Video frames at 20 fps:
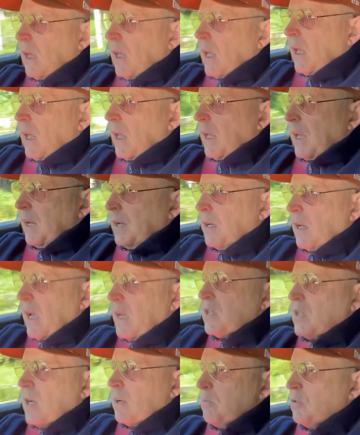And
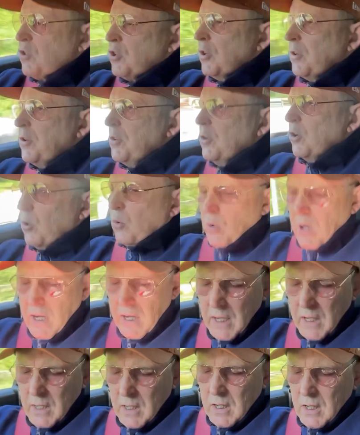as I'm sure you're
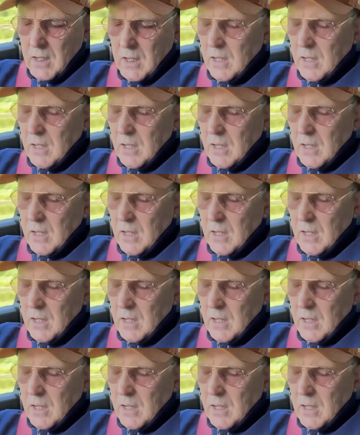aware,